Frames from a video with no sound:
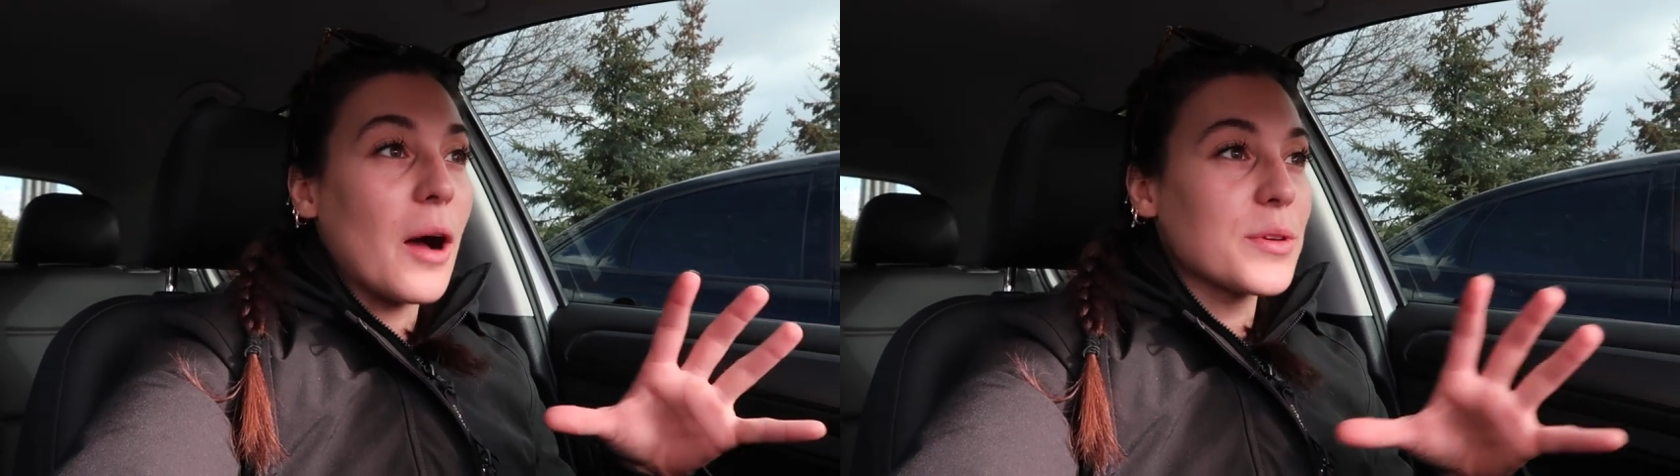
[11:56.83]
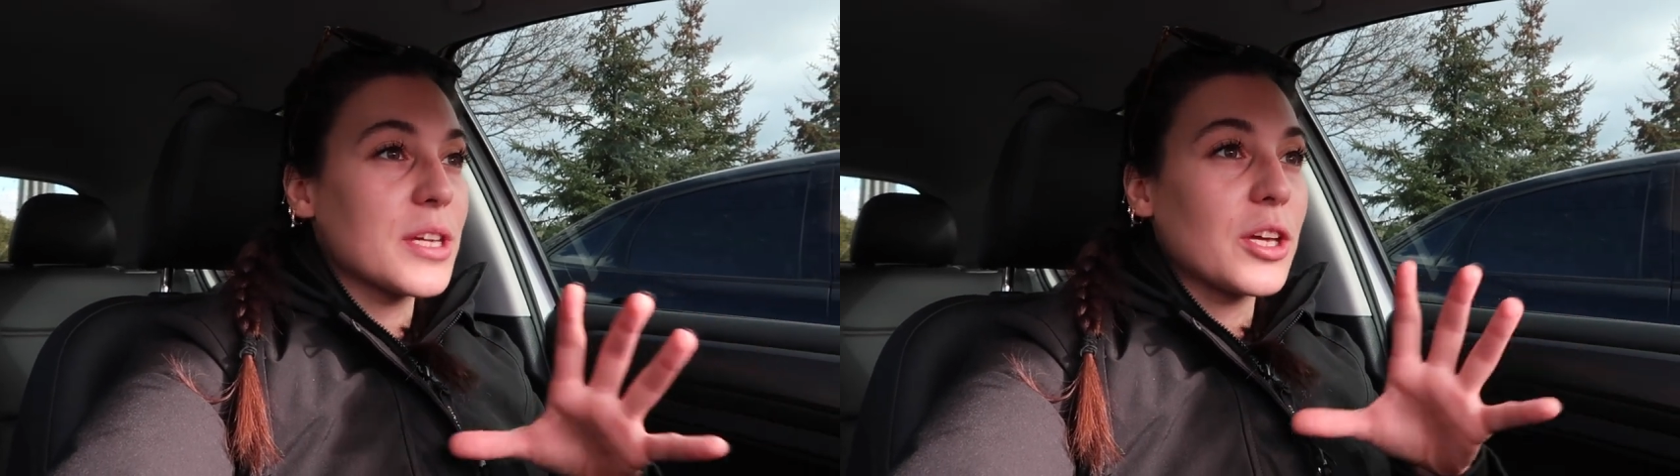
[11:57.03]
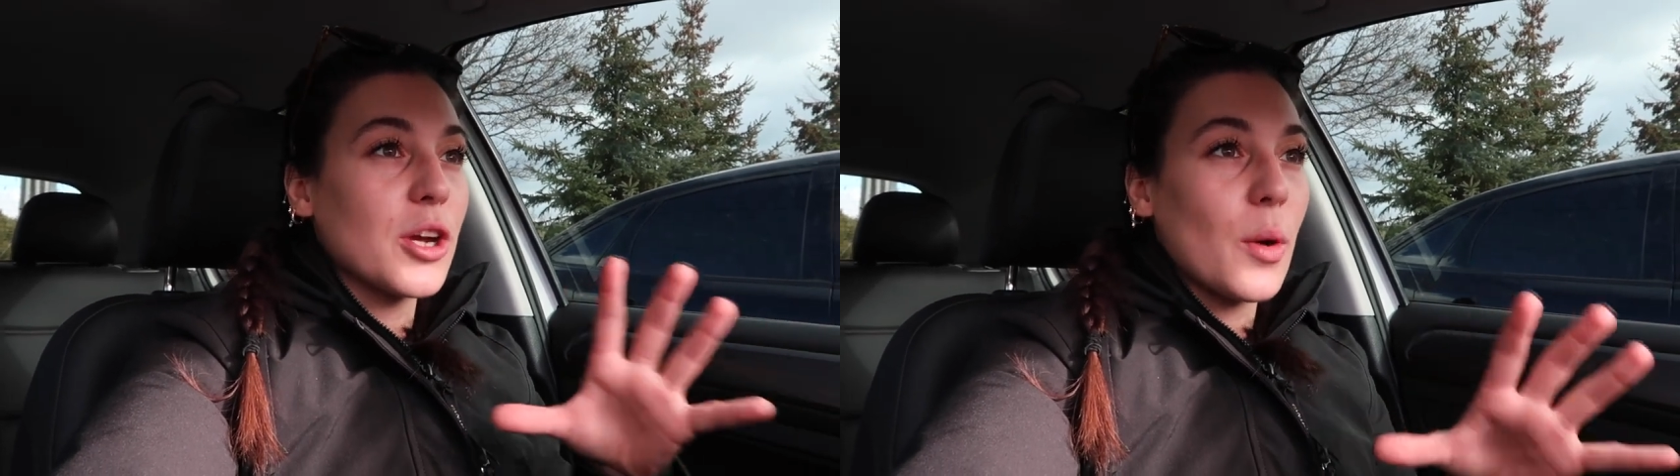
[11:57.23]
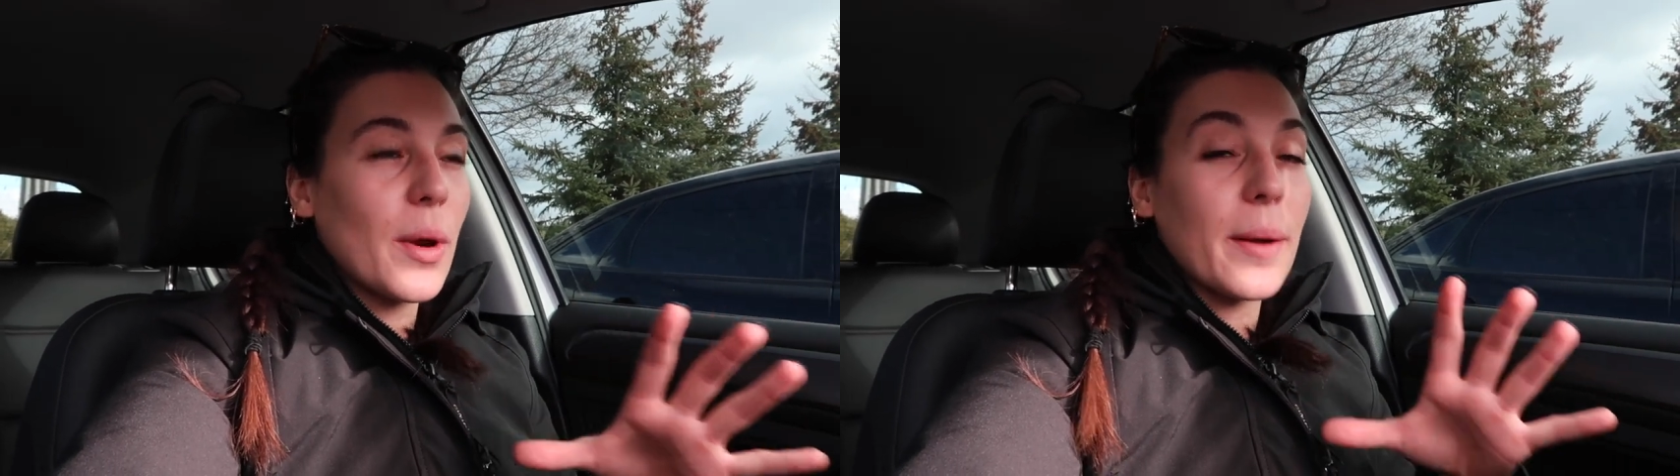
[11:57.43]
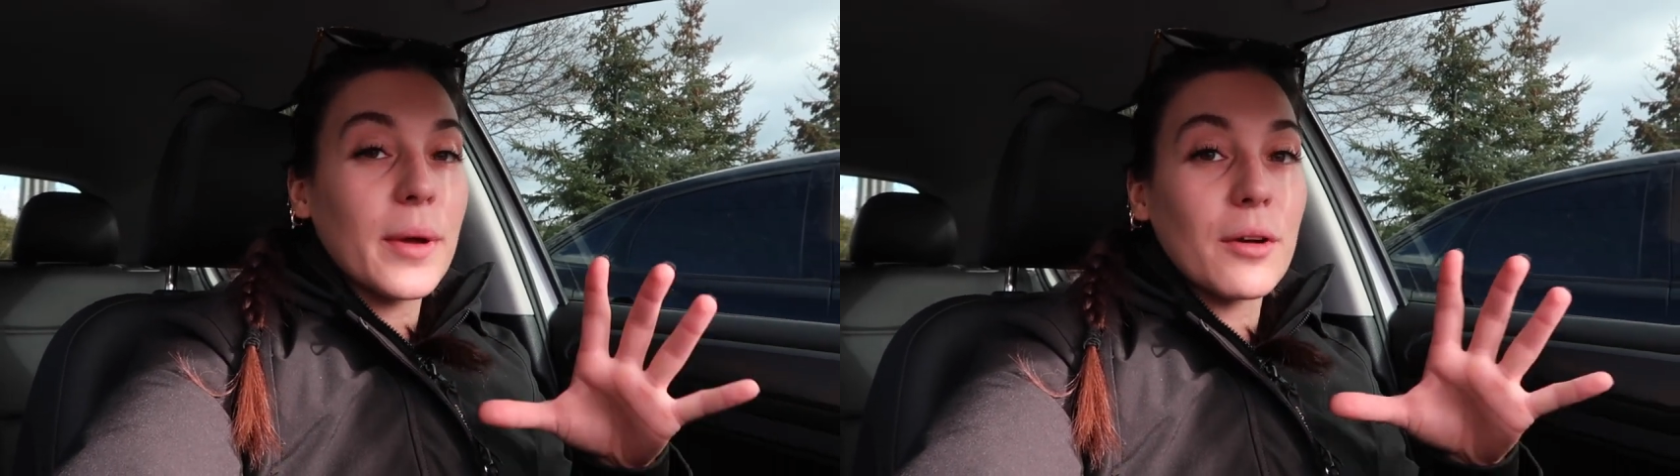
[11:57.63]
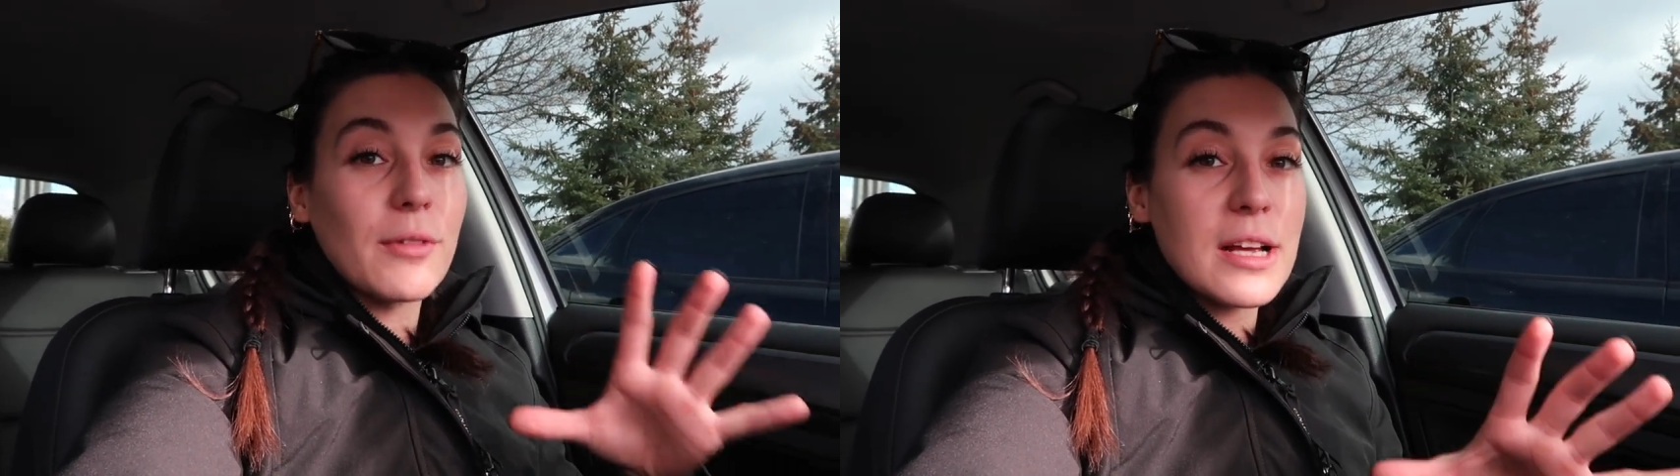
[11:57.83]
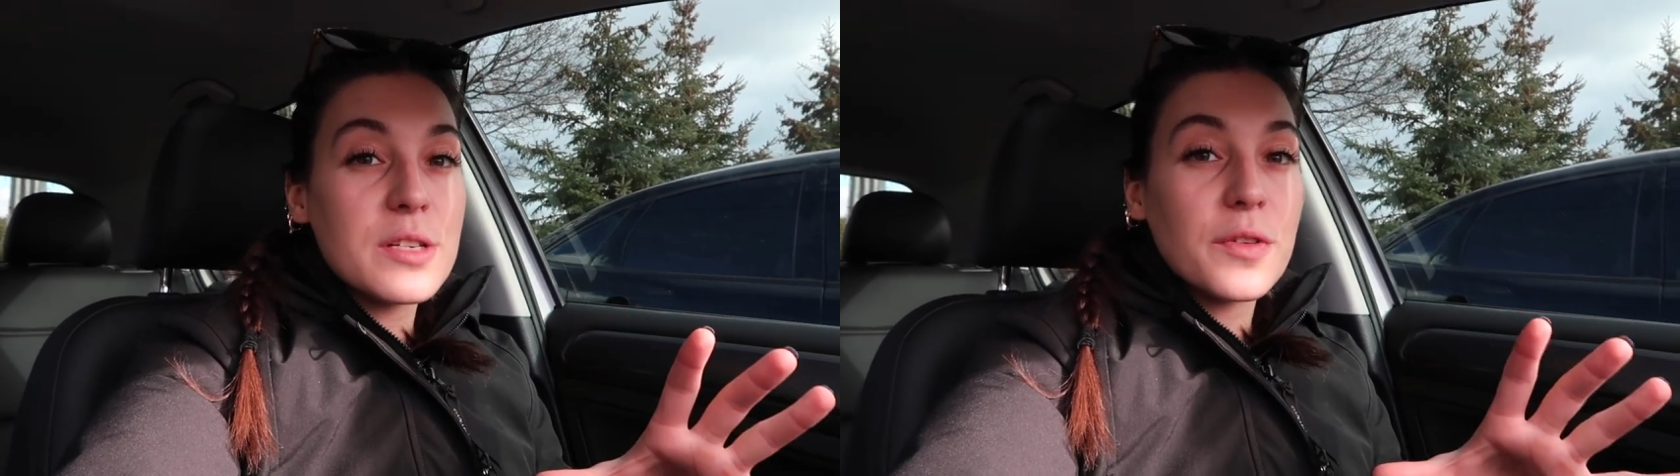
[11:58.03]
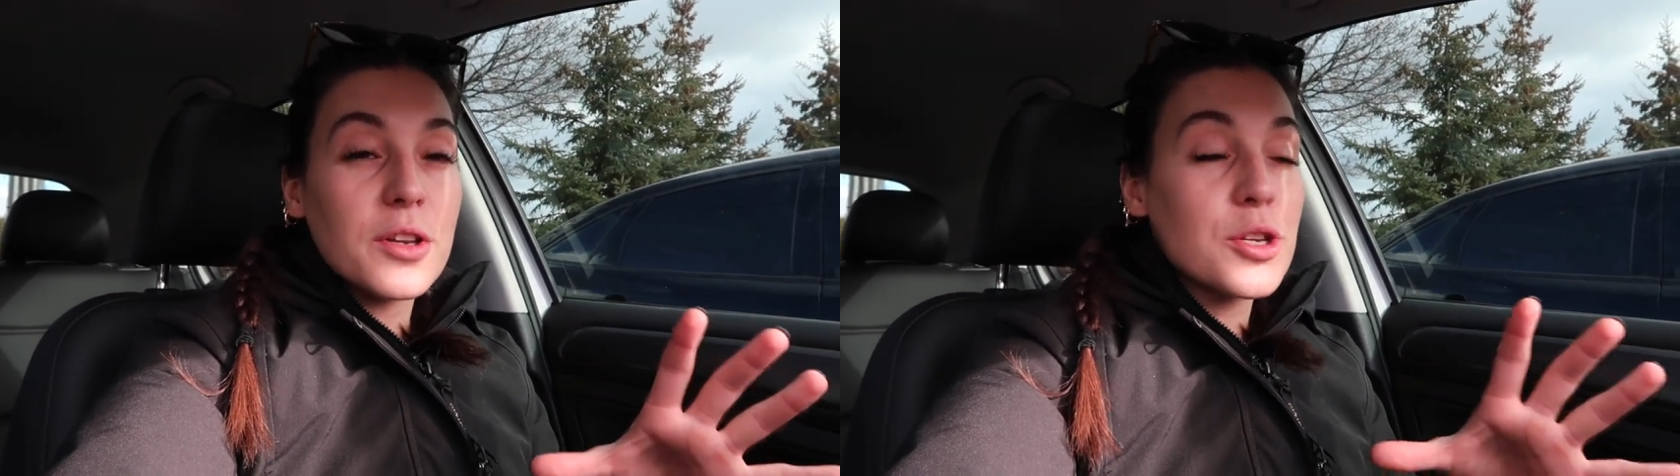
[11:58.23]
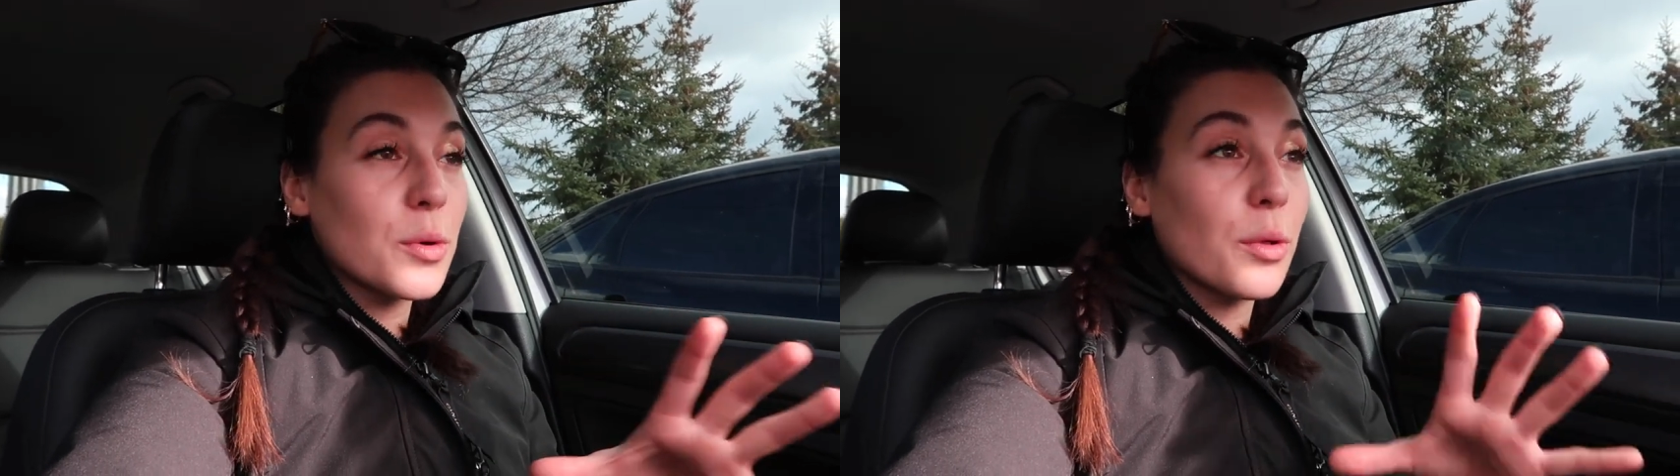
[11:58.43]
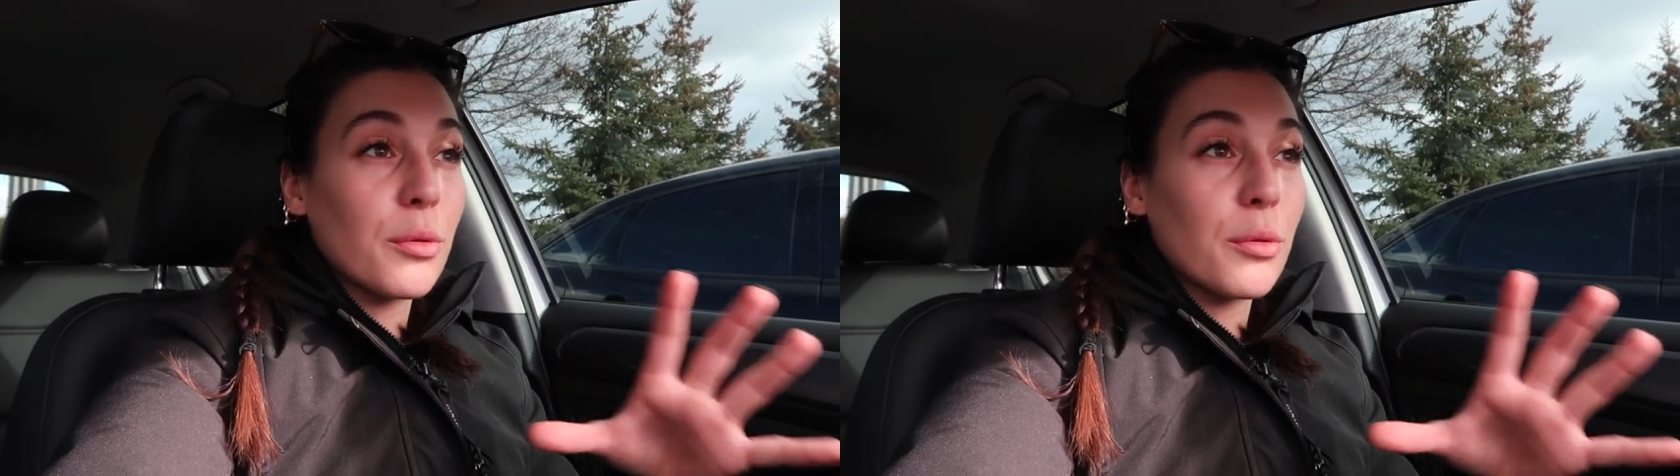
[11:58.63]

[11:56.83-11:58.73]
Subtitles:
I was like, you know what, I'm gonna rest for 2,